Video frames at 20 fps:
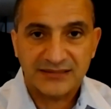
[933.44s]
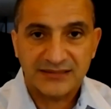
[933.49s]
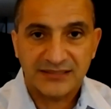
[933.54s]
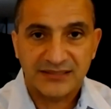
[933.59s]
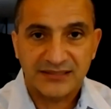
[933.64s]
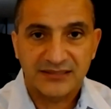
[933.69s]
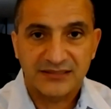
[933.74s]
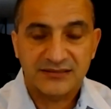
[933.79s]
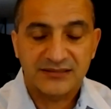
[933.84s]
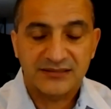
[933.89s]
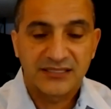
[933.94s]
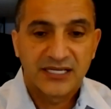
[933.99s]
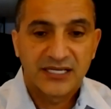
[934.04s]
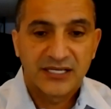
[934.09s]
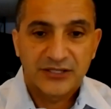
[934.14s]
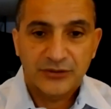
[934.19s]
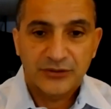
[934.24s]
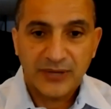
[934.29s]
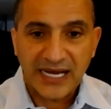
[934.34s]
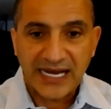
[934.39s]
maintenance.
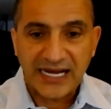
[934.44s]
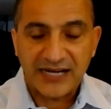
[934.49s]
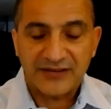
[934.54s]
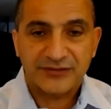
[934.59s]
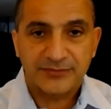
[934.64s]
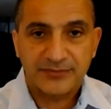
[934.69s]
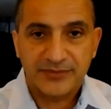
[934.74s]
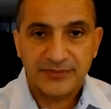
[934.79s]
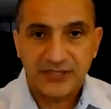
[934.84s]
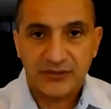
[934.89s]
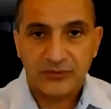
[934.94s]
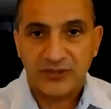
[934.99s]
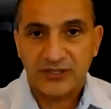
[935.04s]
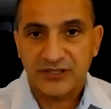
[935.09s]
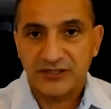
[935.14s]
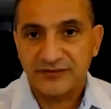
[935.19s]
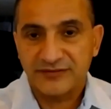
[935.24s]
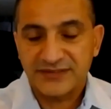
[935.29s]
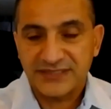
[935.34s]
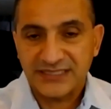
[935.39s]
You have to be
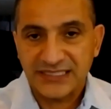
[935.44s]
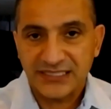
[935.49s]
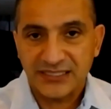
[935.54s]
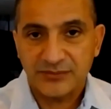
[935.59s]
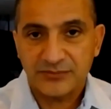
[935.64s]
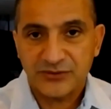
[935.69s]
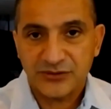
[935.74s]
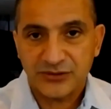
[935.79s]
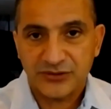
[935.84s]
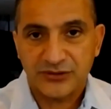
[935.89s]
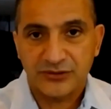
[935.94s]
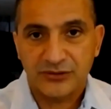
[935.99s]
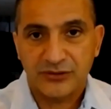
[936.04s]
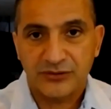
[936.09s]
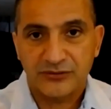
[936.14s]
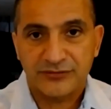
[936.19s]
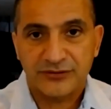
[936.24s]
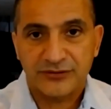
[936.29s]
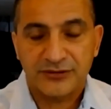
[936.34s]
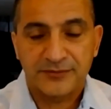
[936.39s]
aware of team
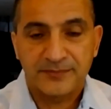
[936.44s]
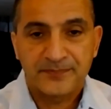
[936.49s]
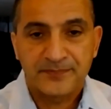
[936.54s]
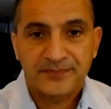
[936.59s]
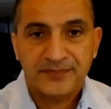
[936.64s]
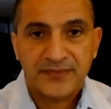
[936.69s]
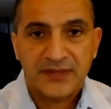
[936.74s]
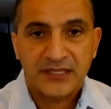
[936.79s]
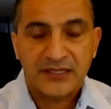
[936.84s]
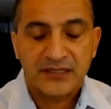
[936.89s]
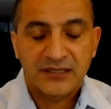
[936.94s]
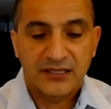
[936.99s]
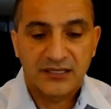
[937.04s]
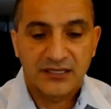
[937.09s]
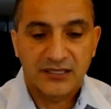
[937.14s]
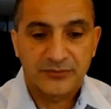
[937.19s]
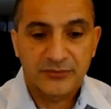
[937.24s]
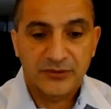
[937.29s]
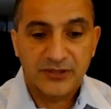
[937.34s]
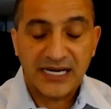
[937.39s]
turnover.
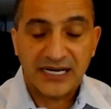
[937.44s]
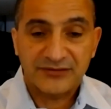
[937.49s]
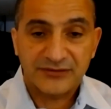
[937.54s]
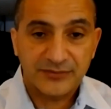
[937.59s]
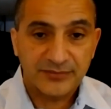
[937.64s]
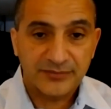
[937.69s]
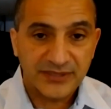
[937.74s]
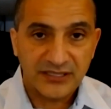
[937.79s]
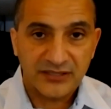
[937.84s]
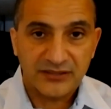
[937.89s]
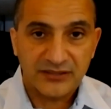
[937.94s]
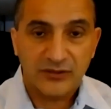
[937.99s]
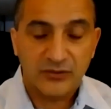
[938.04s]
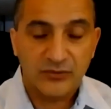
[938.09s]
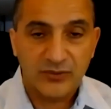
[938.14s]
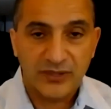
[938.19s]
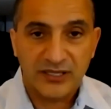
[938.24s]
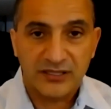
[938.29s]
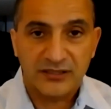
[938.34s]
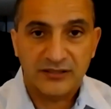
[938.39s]
You have to be
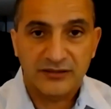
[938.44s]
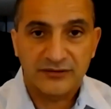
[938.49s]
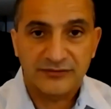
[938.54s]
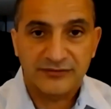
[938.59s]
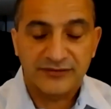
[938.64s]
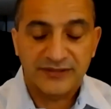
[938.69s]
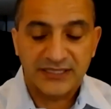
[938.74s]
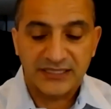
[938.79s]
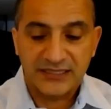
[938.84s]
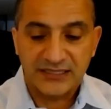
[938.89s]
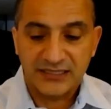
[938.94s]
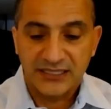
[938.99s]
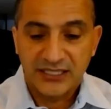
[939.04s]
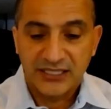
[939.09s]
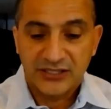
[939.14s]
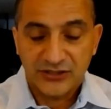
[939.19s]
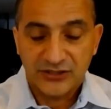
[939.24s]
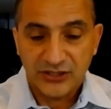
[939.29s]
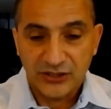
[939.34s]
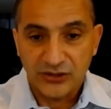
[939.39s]
aware of the
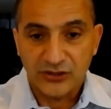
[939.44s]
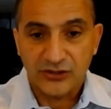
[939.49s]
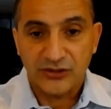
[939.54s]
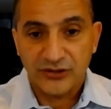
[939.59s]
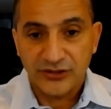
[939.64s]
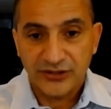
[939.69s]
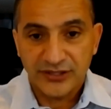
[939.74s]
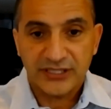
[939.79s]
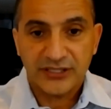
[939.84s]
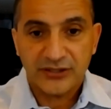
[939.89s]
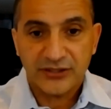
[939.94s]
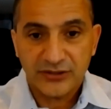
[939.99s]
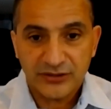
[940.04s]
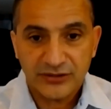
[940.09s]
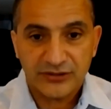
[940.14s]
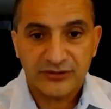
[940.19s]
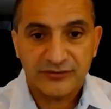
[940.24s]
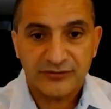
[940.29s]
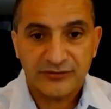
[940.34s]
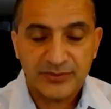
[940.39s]
learning
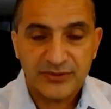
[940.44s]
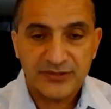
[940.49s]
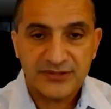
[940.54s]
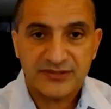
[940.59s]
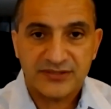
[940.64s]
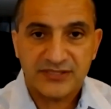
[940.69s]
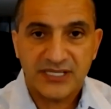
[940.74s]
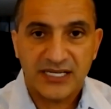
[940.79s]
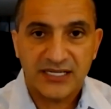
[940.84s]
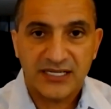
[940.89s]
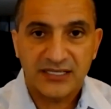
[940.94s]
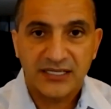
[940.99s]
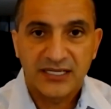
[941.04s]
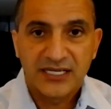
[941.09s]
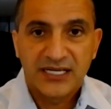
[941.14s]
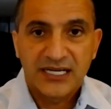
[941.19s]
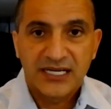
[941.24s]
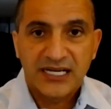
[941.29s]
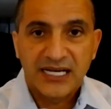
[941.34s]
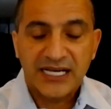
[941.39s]
curve per se,
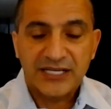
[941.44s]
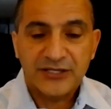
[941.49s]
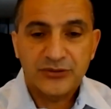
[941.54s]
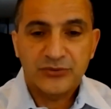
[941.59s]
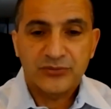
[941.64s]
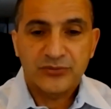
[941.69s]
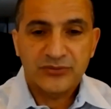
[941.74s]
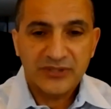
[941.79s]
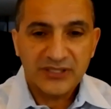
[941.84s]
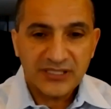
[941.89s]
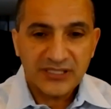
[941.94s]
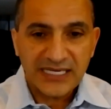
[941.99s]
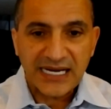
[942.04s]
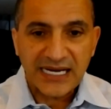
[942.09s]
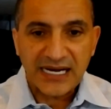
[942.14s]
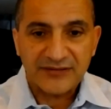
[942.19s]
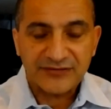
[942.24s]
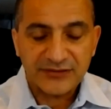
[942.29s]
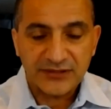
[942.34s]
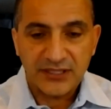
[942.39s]
and you really
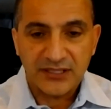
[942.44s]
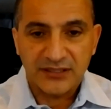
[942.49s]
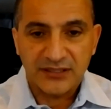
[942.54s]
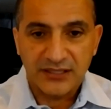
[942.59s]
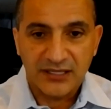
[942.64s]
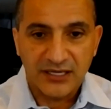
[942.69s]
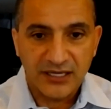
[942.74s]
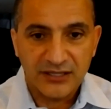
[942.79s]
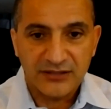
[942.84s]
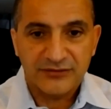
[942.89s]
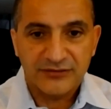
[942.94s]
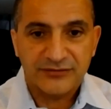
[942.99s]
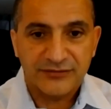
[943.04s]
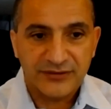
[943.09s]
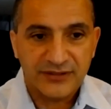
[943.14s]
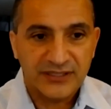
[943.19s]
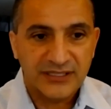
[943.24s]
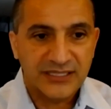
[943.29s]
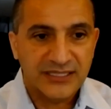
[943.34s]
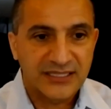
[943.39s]
have to love
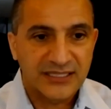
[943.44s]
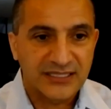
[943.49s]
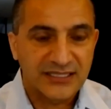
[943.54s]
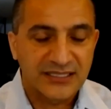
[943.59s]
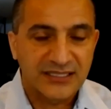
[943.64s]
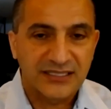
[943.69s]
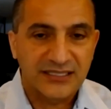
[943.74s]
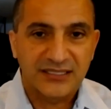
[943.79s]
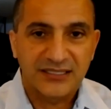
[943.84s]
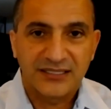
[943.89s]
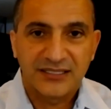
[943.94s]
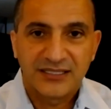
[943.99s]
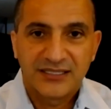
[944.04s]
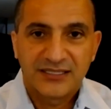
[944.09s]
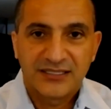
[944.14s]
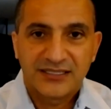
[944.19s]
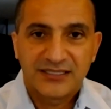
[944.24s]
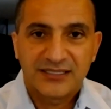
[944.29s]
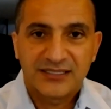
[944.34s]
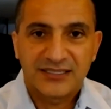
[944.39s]
the
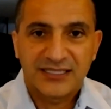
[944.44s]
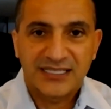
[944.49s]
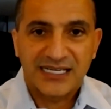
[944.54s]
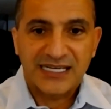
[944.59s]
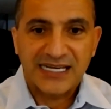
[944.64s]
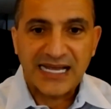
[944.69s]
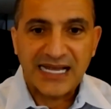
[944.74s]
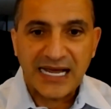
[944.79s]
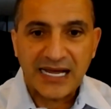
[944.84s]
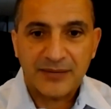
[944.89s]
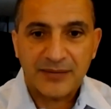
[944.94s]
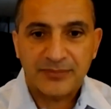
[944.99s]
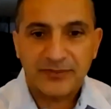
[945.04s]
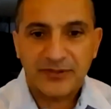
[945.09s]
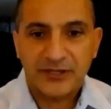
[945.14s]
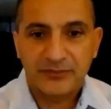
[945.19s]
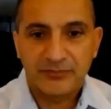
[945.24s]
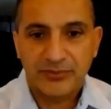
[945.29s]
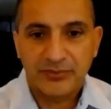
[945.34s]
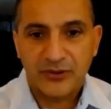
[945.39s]
lab
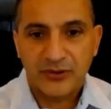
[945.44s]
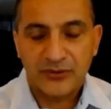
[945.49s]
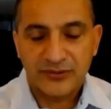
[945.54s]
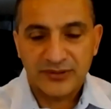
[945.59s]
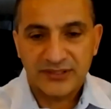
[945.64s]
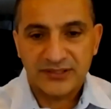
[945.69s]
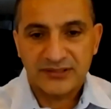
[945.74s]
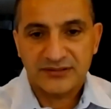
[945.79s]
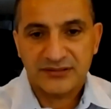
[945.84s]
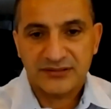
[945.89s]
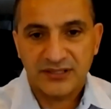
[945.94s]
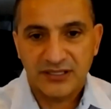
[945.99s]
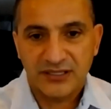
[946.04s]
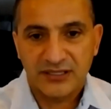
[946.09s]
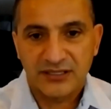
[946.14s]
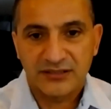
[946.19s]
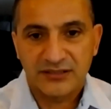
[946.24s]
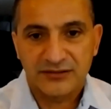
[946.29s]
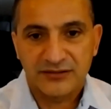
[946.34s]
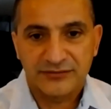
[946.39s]
component
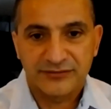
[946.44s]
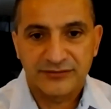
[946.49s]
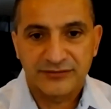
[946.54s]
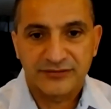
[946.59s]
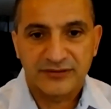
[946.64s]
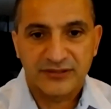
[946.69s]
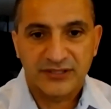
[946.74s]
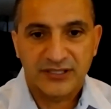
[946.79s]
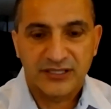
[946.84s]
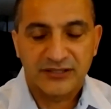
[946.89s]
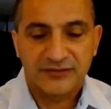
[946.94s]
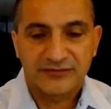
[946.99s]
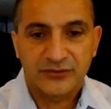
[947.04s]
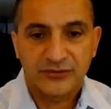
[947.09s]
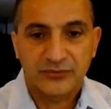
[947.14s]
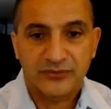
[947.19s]
of the